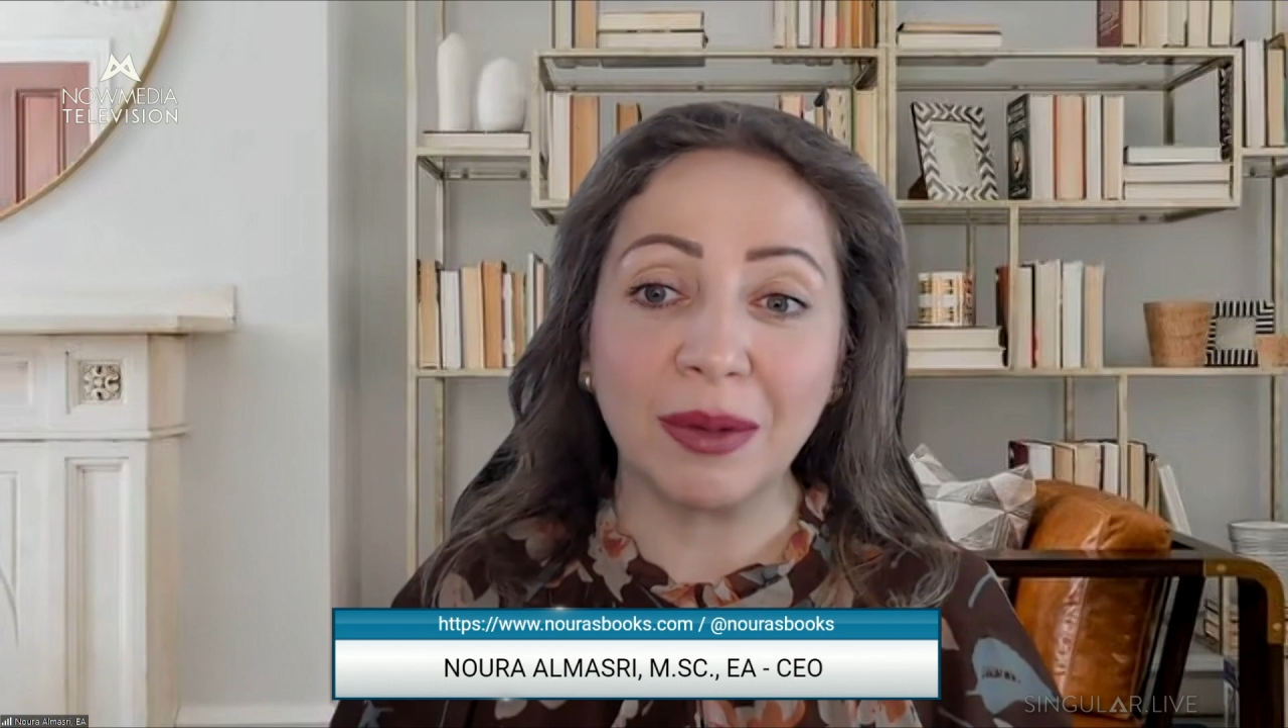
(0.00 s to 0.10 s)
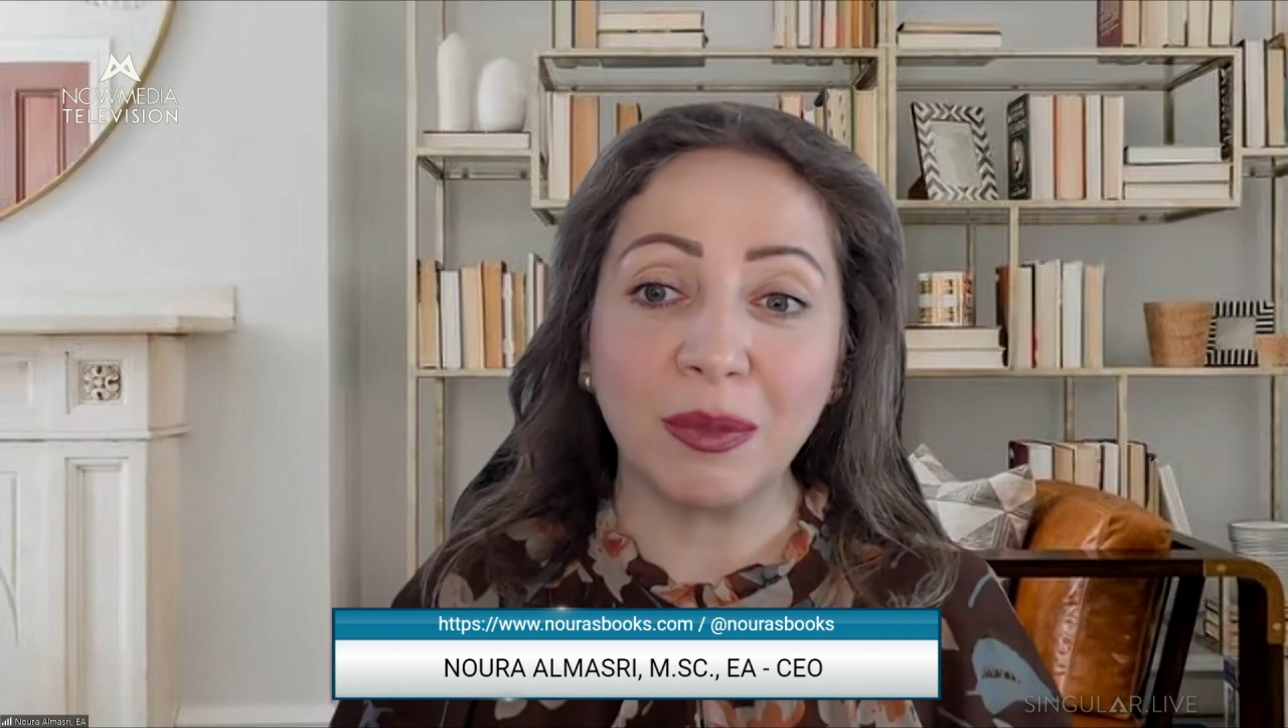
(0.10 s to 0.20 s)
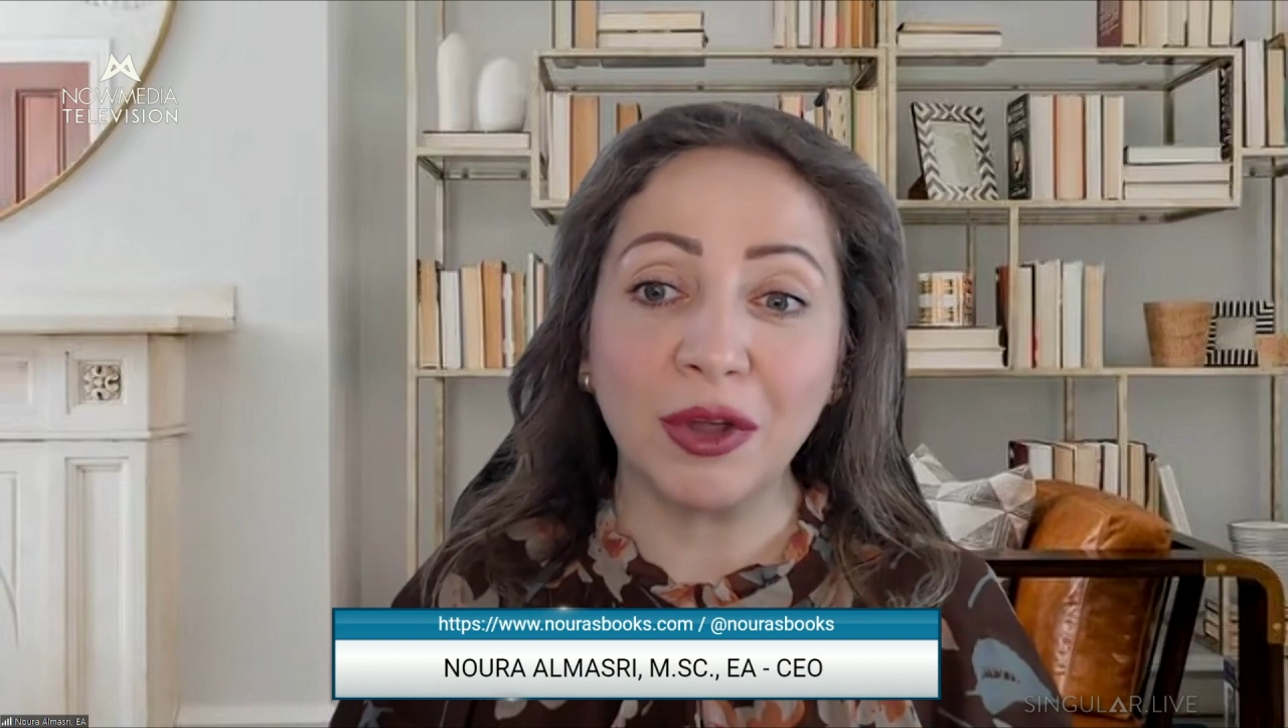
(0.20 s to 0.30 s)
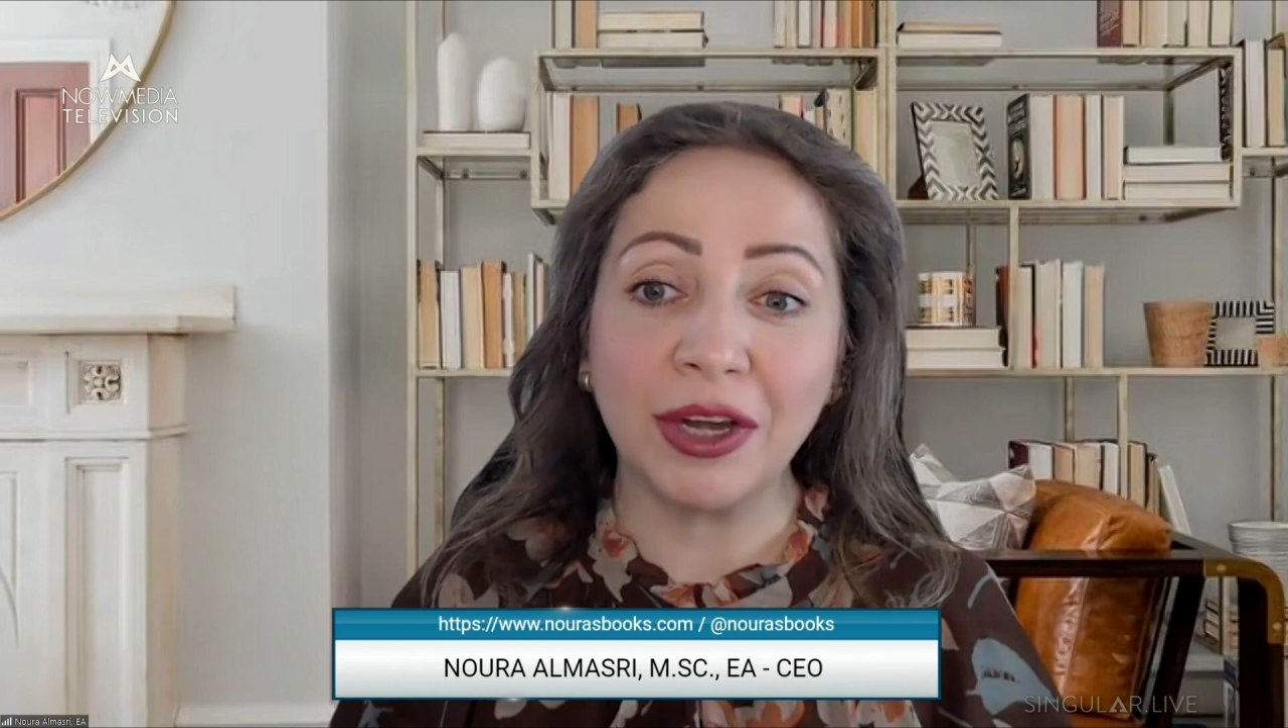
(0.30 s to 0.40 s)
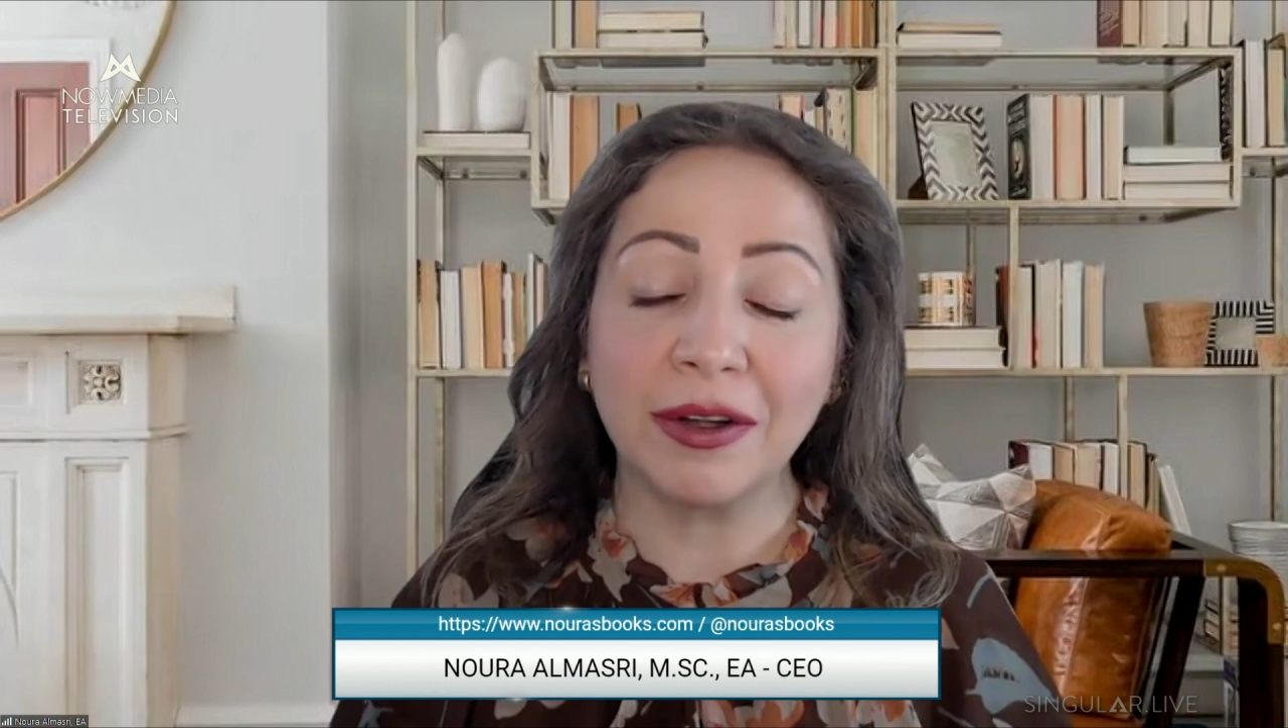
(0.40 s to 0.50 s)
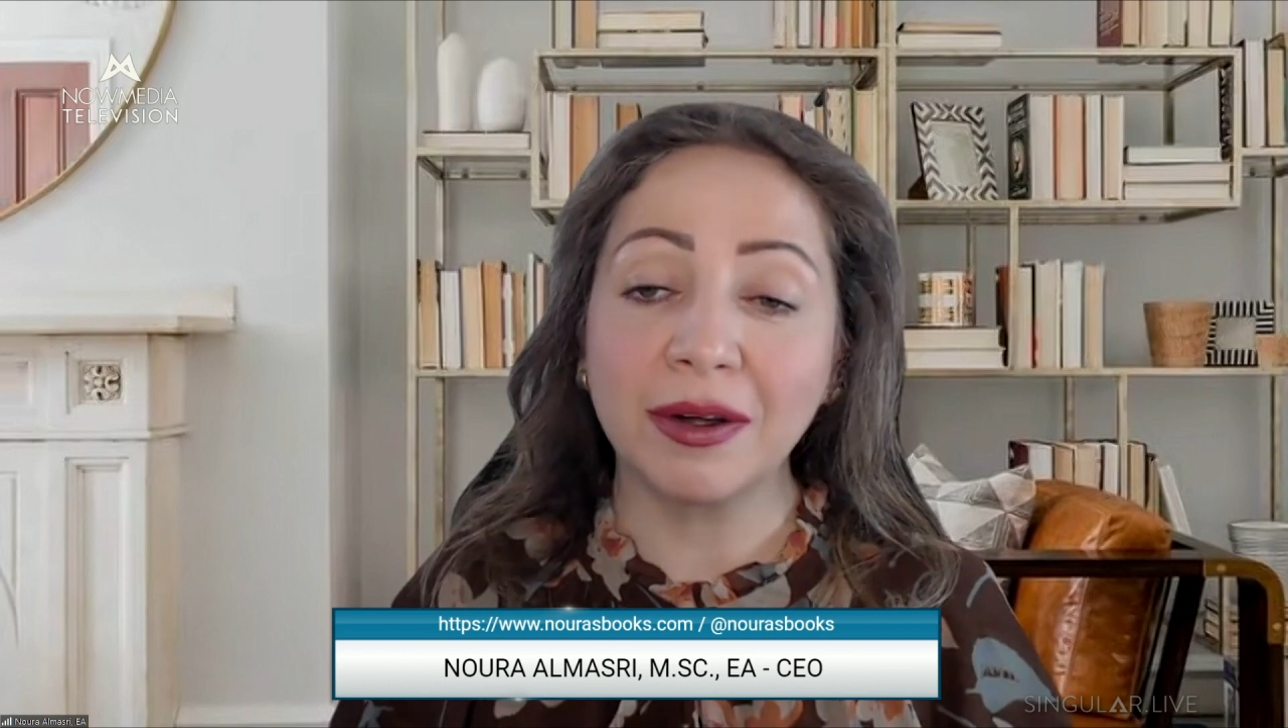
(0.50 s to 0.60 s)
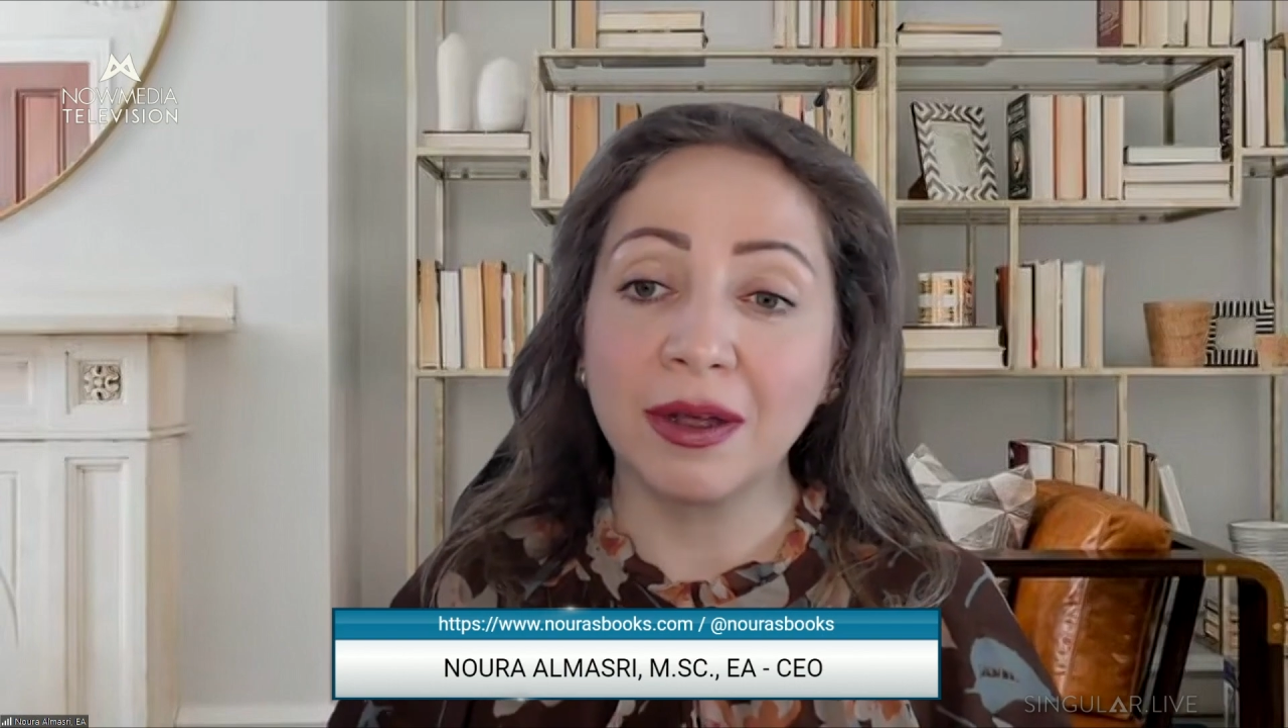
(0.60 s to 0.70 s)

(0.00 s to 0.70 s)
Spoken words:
where